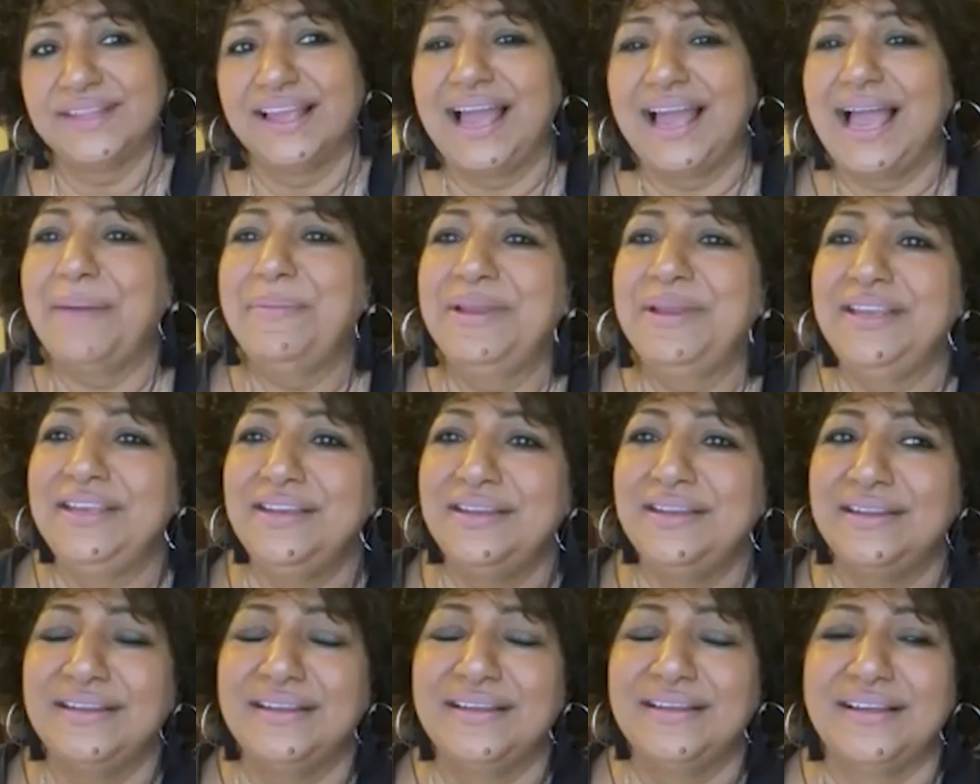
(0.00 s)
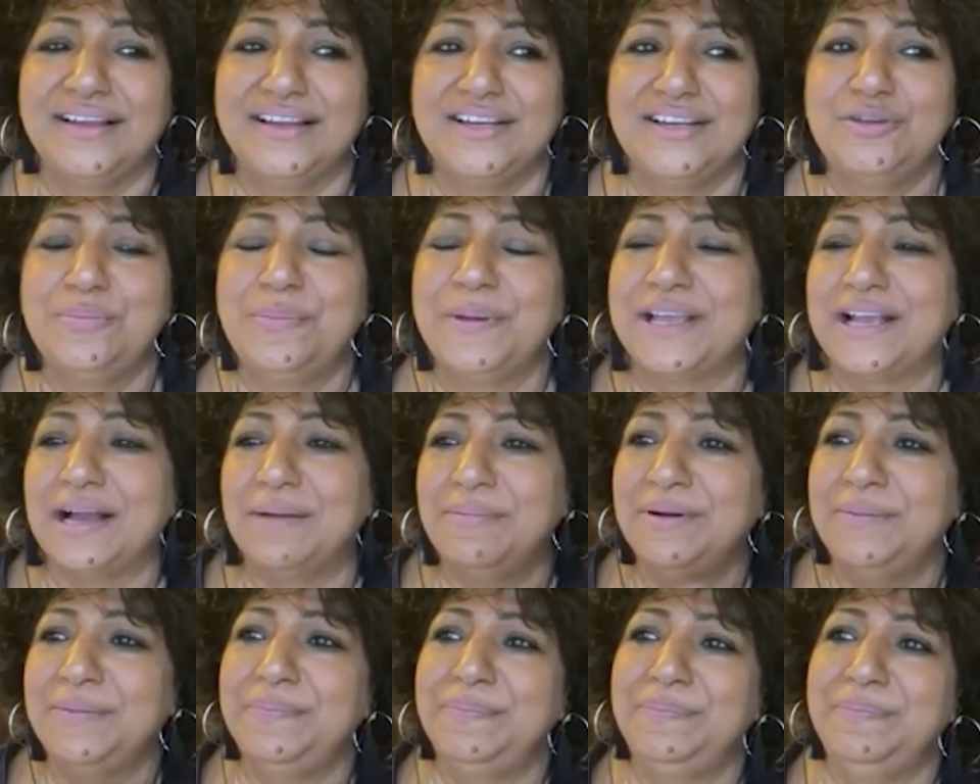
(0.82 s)
I mean, to
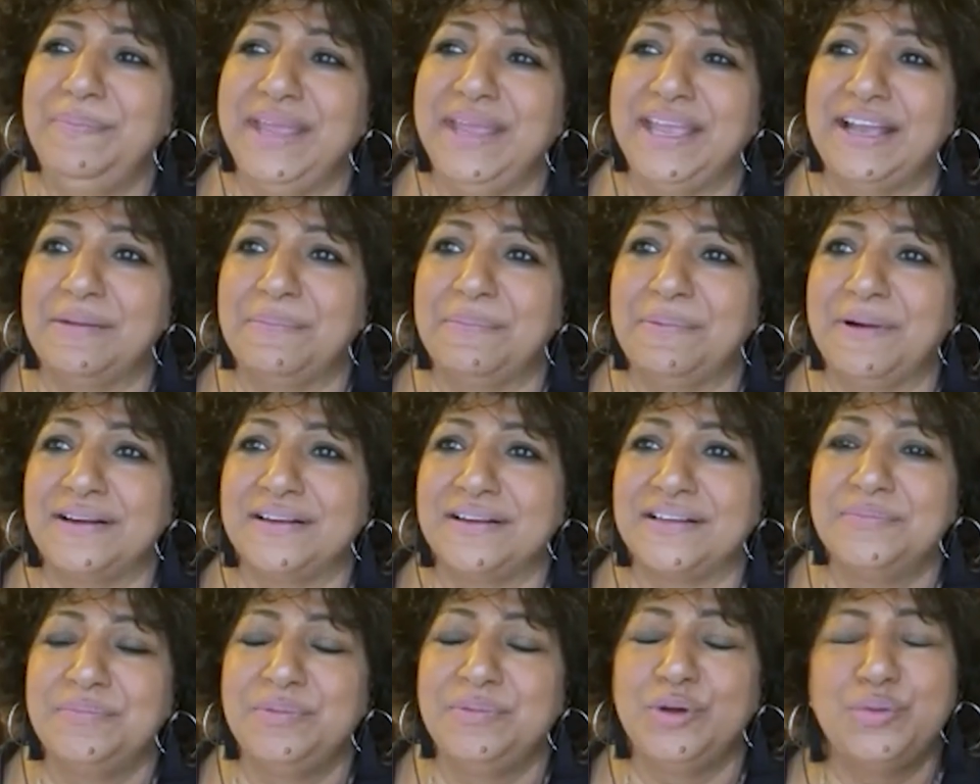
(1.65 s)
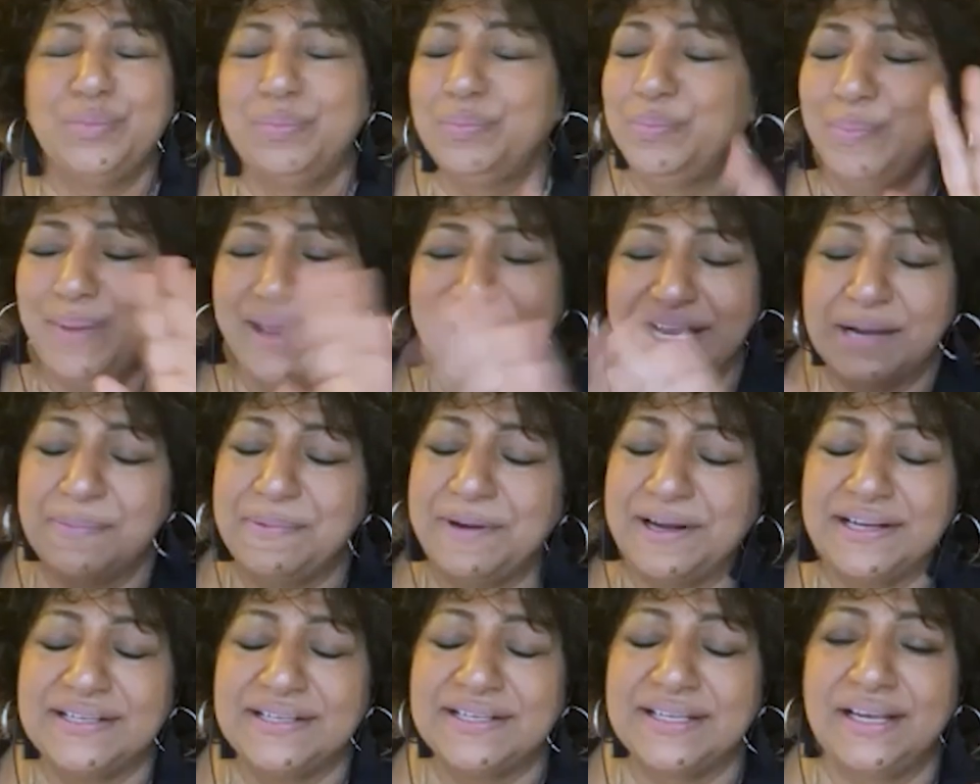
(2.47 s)
become a makeup artist
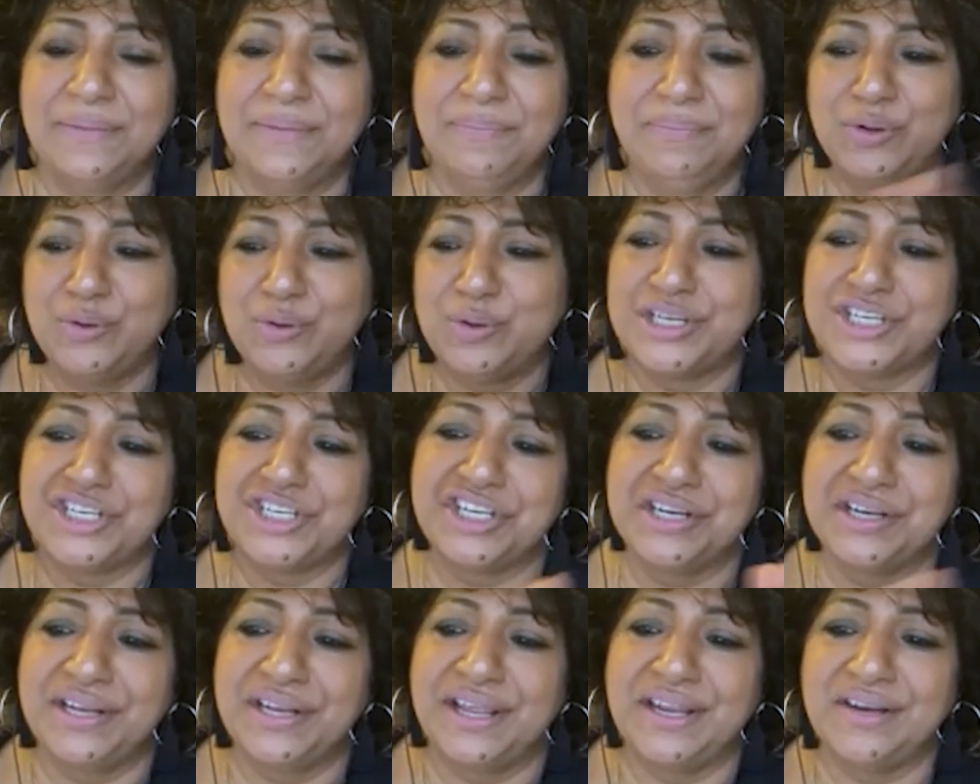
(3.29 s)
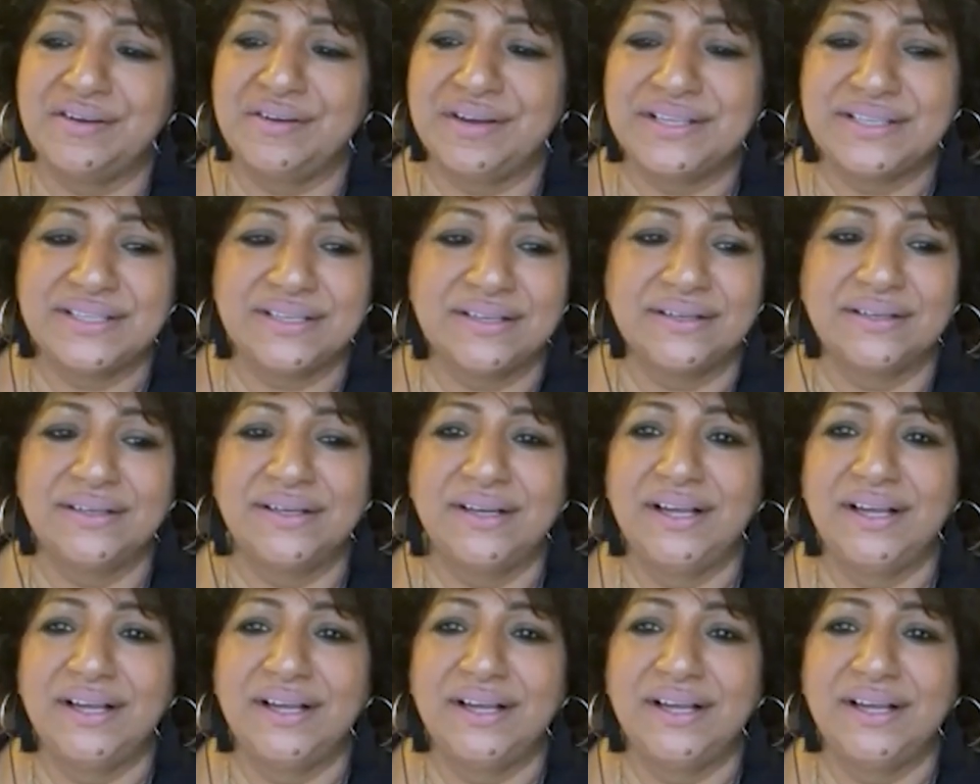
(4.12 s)
and a beautician, hairdresser,